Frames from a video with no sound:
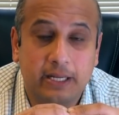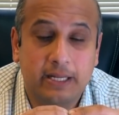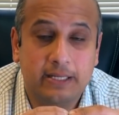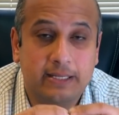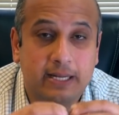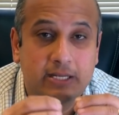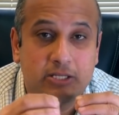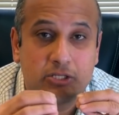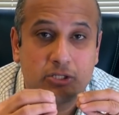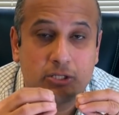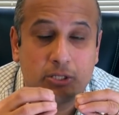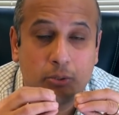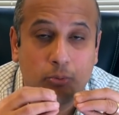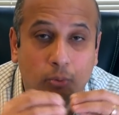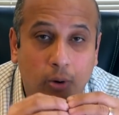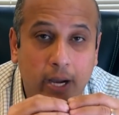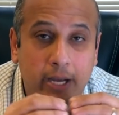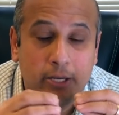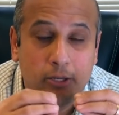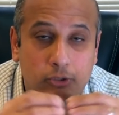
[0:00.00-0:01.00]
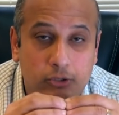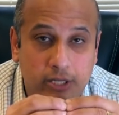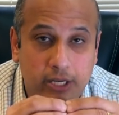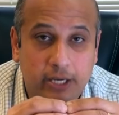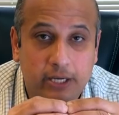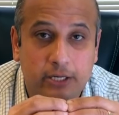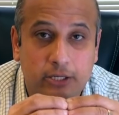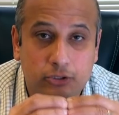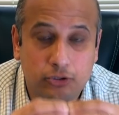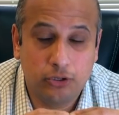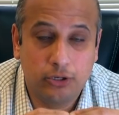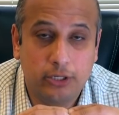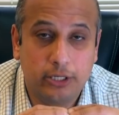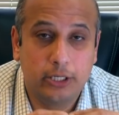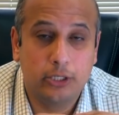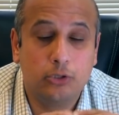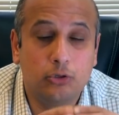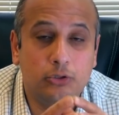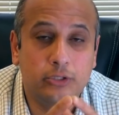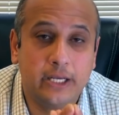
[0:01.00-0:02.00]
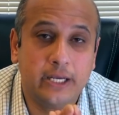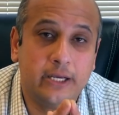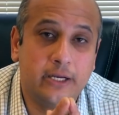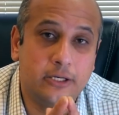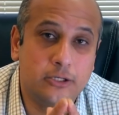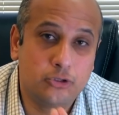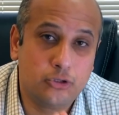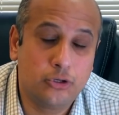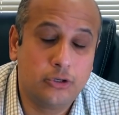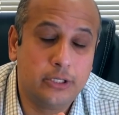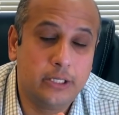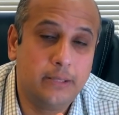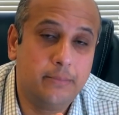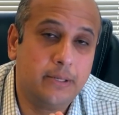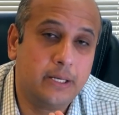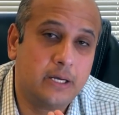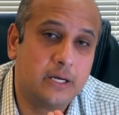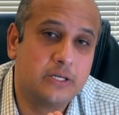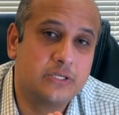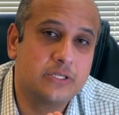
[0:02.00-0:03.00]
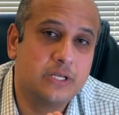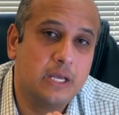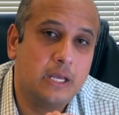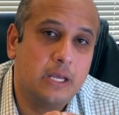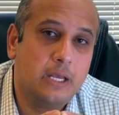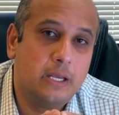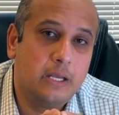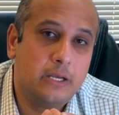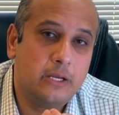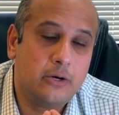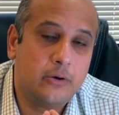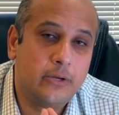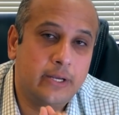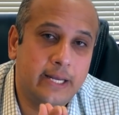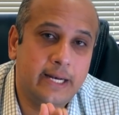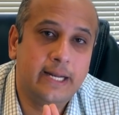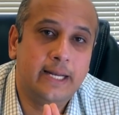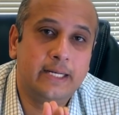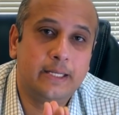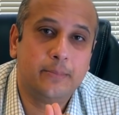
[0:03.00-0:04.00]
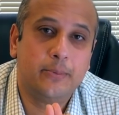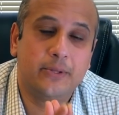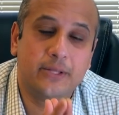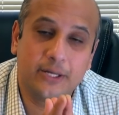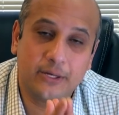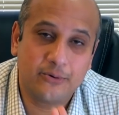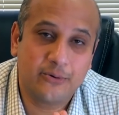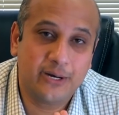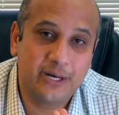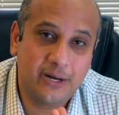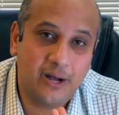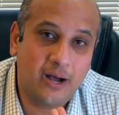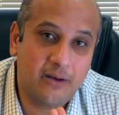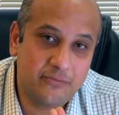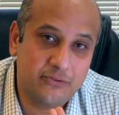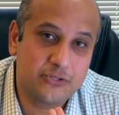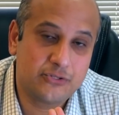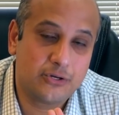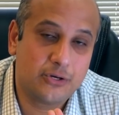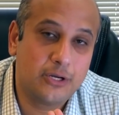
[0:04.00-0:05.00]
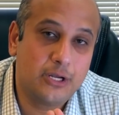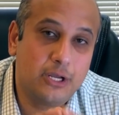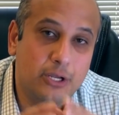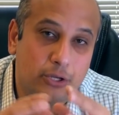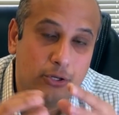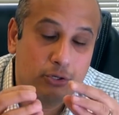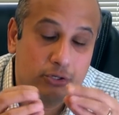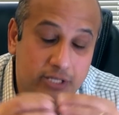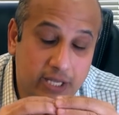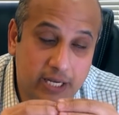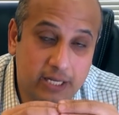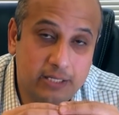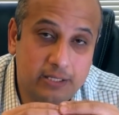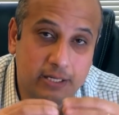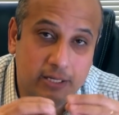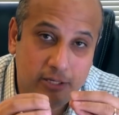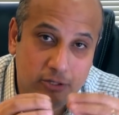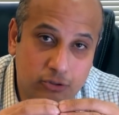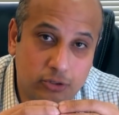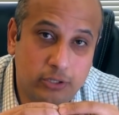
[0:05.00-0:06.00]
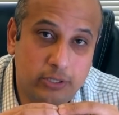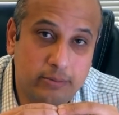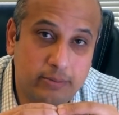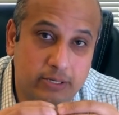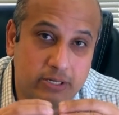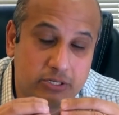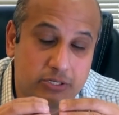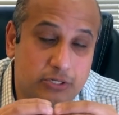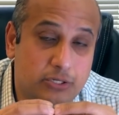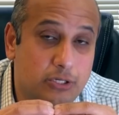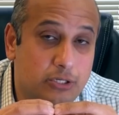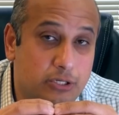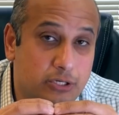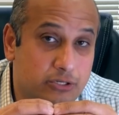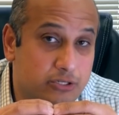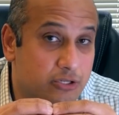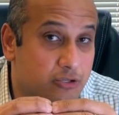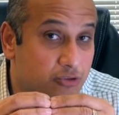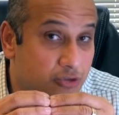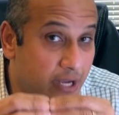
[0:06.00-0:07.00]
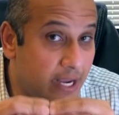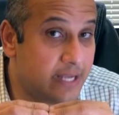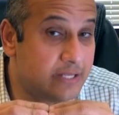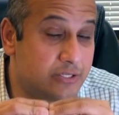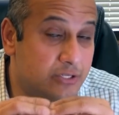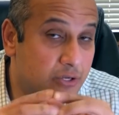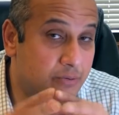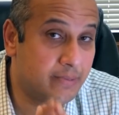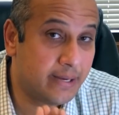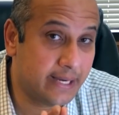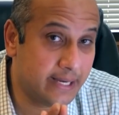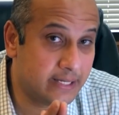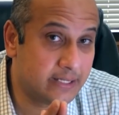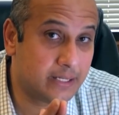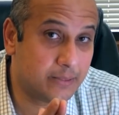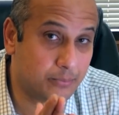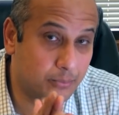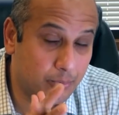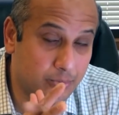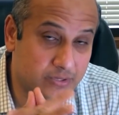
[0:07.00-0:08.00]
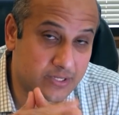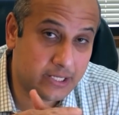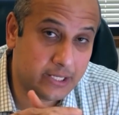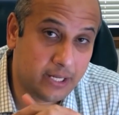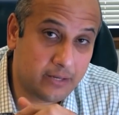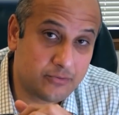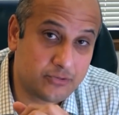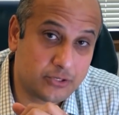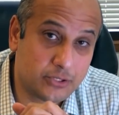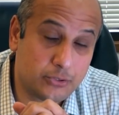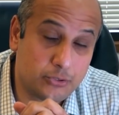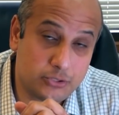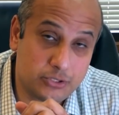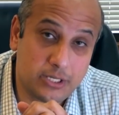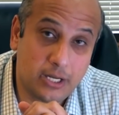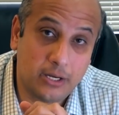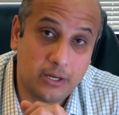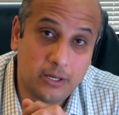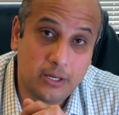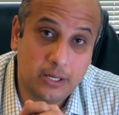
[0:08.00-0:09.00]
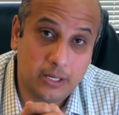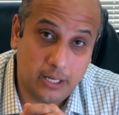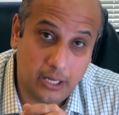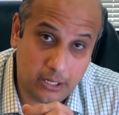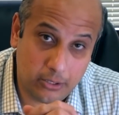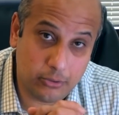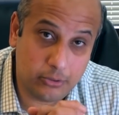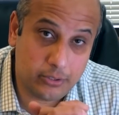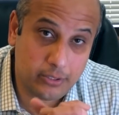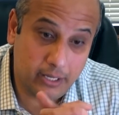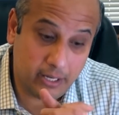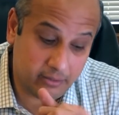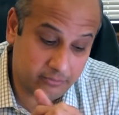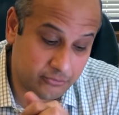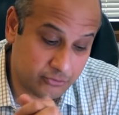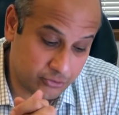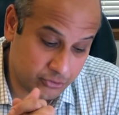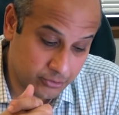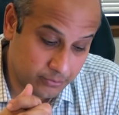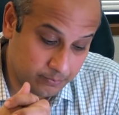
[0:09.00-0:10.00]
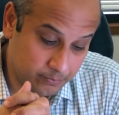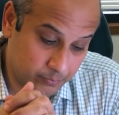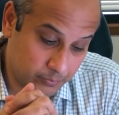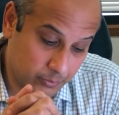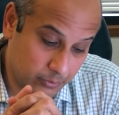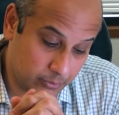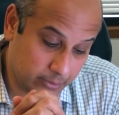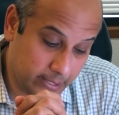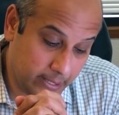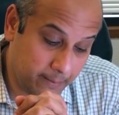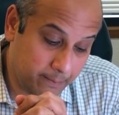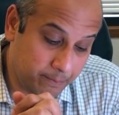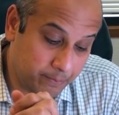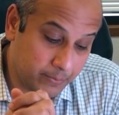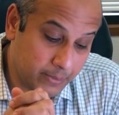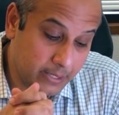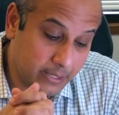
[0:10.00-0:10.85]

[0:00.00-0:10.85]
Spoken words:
And that's why you take an attorney. You don't take an attorney because you're going to end up with a great officer. You take an attorney because there's a chance you might end up with an officer who's not a good officer. Okay.